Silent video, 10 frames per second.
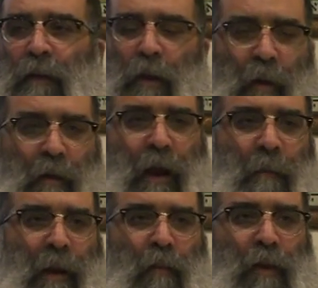You don't
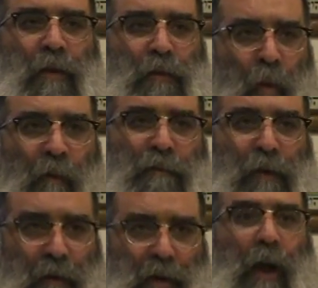come in with this oomph.
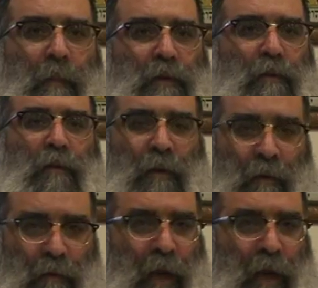I'm coming to learn.